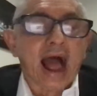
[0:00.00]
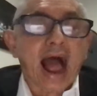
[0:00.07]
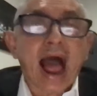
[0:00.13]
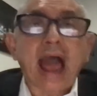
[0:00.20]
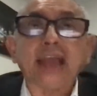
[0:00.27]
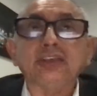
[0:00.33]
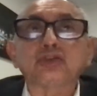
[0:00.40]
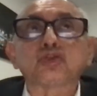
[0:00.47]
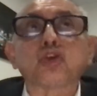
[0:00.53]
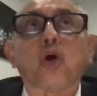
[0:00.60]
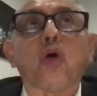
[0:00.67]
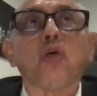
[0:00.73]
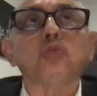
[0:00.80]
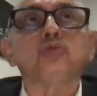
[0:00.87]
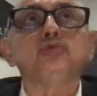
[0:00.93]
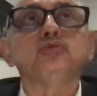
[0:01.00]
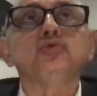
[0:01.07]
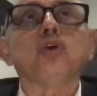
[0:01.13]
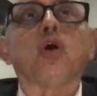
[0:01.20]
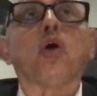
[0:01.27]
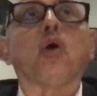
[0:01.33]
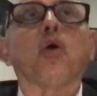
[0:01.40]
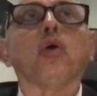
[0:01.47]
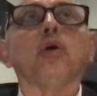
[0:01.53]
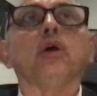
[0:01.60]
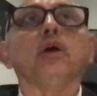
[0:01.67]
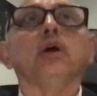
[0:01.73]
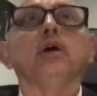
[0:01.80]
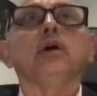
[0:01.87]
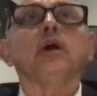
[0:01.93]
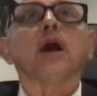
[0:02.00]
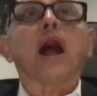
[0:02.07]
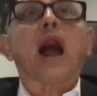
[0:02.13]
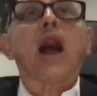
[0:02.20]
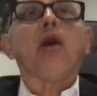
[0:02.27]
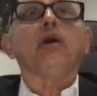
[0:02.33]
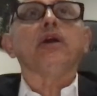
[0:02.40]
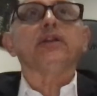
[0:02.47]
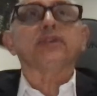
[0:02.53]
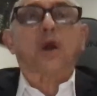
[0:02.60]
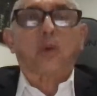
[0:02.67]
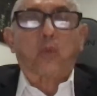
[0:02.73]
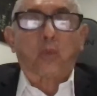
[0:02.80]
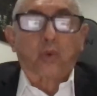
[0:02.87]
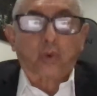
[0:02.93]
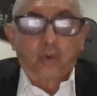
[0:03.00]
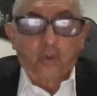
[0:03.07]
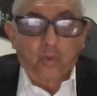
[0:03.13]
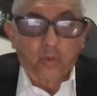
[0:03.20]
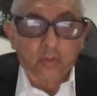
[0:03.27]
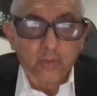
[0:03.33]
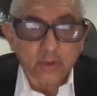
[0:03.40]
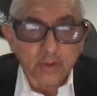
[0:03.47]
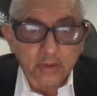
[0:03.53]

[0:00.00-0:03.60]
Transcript: I don't know how in the world